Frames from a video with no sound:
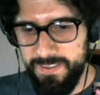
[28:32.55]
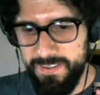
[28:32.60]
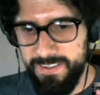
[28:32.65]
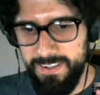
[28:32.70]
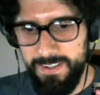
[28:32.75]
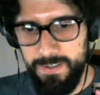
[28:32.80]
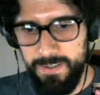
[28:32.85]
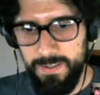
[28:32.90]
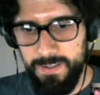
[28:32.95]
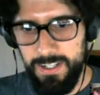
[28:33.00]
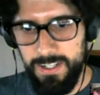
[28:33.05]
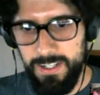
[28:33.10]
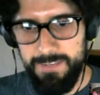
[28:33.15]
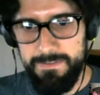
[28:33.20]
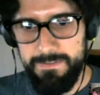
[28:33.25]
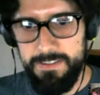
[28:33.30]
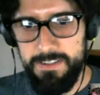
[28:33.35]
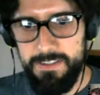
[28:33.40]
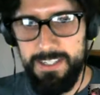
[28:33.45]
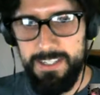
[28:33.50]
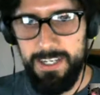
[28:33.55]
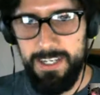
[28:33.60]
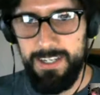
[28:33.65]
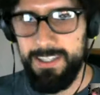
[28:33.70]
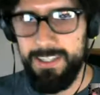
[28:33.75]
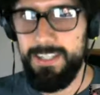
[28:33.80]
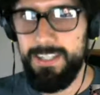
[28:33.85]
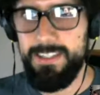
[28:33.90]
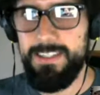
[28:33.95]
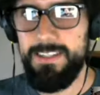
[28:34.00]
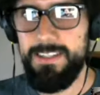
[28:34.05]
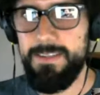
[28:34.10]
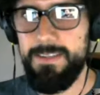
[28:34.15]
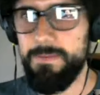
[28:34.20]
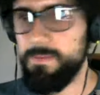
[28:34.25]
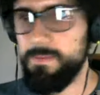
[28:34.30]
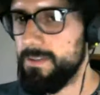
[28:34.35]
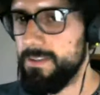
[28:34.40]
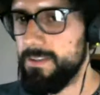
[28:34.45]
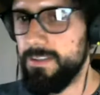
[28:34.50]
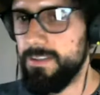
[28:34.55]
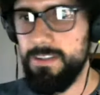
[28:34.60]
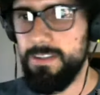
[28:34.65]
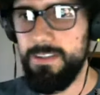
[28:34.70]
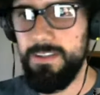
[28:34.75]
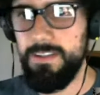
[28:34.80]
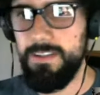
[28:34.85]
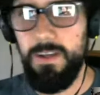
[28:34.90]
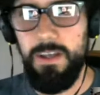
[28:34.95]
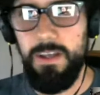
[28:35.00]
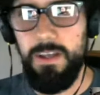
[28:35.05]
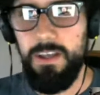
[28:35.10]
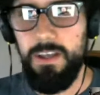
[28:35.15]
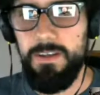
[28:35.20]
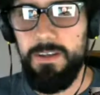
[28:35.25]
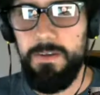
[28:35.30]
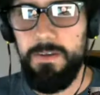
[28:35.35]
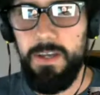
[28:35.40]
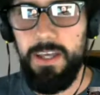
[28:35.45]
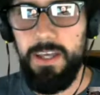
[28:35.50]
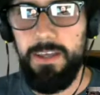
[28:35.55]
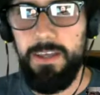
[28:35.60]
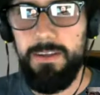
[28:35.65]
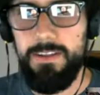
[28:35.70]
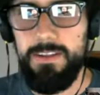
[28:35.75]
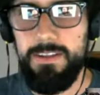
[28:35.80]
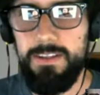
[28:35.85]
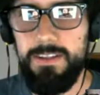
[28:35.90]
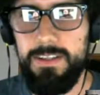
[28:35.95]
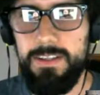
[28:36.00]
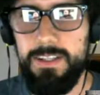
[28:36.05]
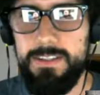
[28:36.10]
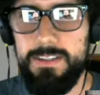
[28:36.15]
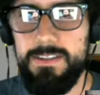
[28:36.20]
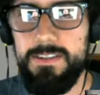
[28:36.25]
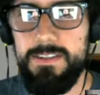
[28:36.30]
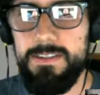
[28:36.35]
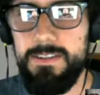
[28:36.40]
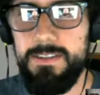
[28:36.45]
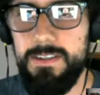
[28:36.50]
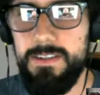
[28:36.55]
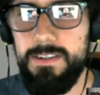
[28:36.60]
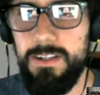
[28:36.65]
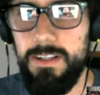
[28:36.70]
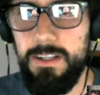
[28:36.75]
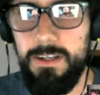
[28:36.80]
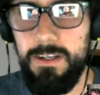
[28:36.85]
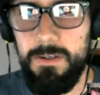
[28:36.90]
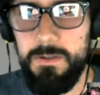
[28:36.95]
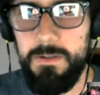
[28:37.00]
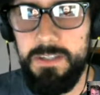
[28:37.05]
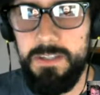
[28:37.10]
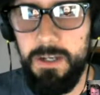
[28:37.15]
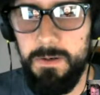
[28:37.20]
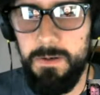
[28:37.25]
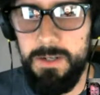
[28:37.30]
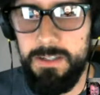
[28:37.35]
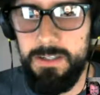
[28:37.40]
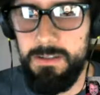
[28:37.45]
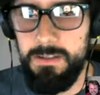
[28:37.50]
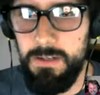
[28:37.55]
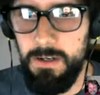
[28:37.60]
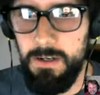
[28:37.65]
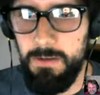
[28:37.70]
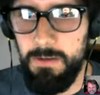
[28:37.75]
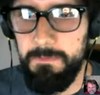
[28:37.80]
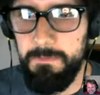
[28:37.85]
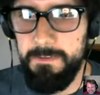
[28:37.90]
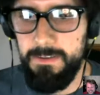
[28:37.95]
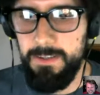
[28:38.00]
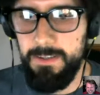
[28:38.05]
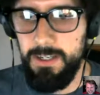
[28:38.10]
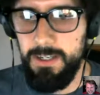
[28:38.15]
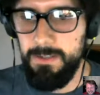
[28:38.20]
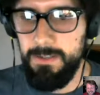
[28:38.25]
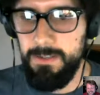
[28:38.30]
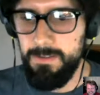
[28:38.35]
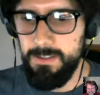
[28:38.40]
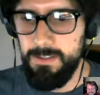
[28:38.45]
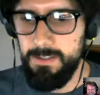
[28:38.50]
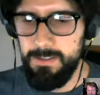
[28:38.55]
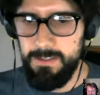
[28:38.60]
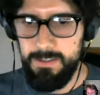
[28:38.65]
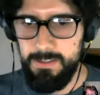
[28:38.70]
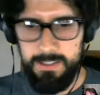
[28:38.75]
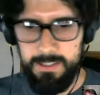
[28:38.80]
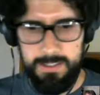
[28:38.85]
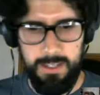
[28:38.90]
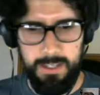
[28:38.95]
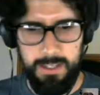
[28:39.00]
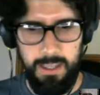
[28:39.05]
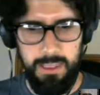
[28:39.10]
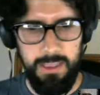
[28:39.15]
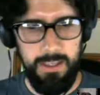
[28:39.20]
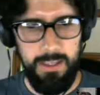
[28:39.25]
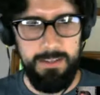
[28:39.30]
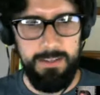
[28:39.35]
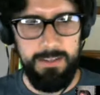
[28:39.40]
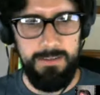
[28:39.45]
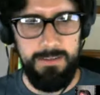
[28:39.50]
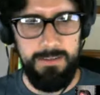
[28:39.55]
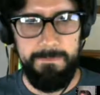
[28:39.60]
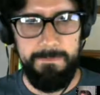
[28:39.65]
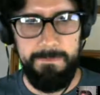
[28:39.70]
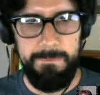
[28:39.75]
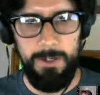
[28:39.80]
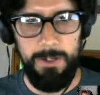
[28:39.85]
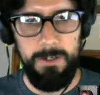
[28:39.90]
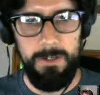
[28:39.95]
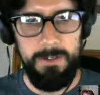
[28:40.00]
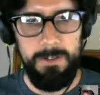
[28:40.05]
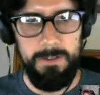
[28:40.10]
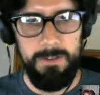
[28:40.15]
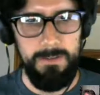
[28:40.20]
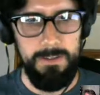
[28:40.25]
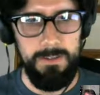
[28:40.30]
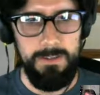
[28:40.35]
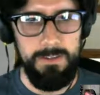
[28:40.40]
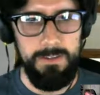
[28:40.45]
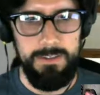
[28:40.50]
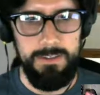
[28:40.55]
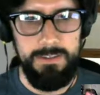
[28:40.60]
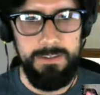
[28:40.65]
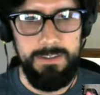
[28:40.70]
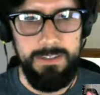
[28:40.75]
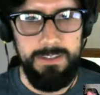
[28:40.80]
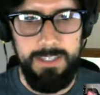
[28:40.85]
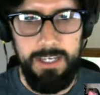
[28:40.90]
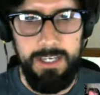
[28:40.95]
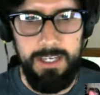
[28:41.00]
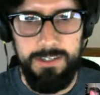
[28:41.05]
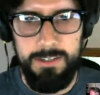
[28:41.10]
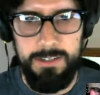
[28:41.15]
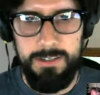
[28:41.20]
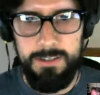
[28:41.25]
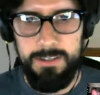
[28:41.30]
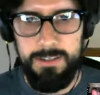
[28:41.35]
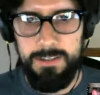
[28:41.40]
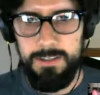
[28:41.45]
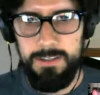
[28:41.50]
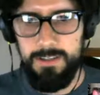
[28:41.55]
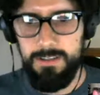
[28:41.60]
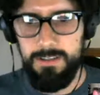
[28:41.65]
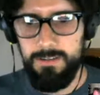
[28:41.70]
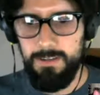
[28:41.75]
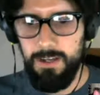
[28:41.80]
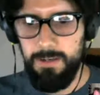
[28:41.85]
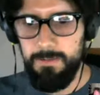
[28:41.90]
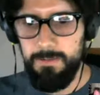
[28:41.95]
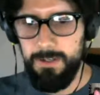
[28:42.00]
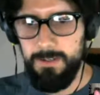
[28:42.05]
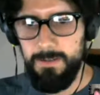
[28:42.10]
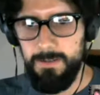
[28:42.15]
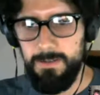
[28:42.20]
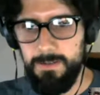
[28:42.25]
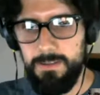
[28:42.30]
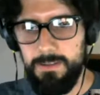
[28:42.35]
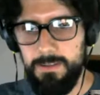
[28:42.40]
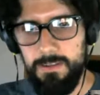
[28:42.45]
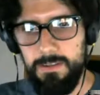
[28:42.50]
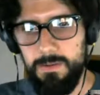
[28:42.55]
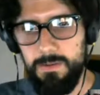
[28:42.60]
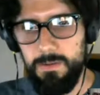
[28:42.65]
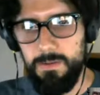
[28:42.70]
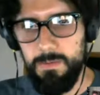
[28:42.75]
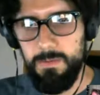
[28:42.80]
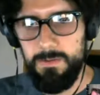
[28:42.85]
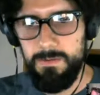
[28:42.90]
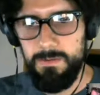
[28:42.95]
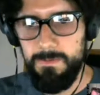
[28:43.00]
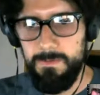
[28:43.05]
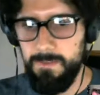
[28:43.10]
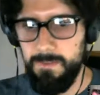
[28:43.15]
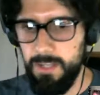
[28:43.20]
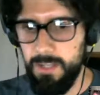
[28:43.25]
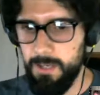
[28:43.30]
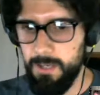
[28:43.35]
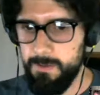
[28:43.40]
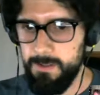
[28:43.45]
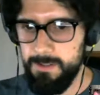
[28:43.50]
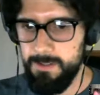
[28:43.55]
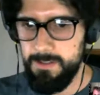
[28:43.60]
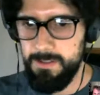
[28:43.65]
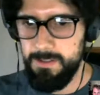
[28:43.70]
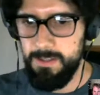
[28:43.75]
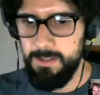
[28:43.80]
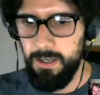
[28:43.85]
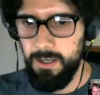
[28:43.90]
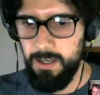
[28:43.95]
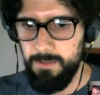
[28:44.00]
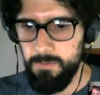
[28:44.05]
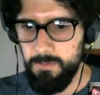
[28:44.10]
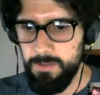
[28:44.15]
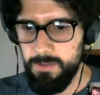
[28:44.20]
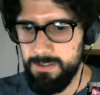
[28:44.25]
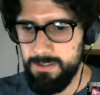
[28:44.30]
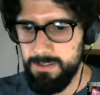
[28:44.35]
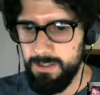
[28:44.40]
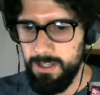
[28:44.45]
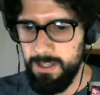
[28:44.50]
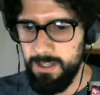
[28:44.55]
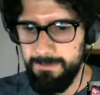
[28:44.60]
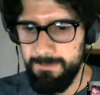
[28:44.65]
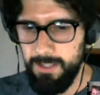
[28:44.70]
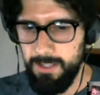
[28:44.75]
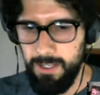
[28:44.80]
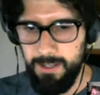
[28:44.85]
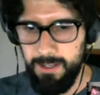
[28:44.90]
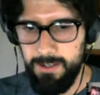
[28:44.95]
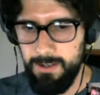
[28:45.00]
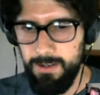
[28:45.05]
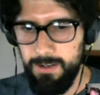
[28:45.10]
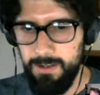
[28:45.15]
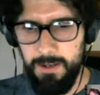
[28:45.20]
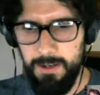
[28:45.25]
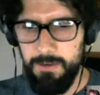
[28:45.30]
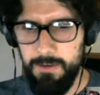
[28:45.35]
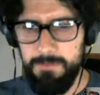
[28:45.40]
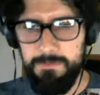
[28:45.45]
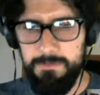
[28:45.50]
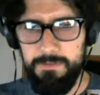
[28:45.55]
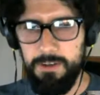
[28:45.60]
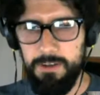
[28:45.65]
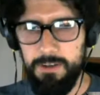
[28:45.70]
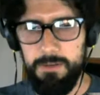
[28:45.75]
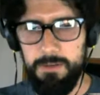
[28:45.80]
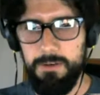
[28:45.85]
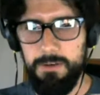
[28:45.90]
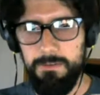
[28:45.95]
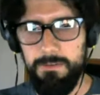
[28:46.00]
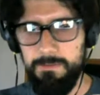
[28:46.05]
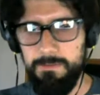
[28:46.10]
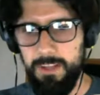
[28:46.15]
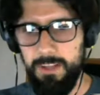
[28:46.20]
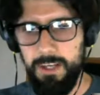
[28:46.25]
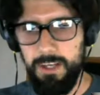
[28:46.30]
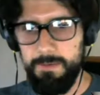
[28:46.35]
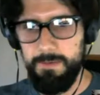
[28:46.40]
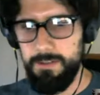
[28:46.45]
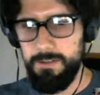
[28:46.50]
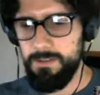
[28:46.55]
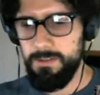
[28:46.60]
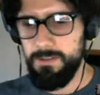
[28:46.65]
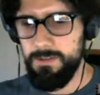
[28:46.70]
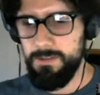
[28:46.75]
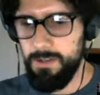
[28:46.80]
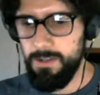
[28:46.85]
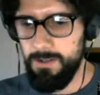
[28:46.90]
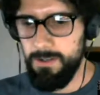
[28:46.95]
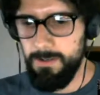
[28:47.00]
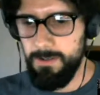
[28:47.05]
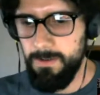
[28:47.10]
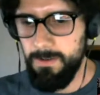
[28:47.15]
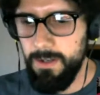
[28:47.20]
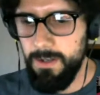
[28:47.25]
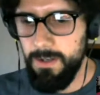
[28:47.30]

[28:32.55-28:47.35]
We'll have to check that, but okay, let's close our talk for now. This is, I think, the 4th session about Ubuntu flavors, and we still have like 4 more flavors to go.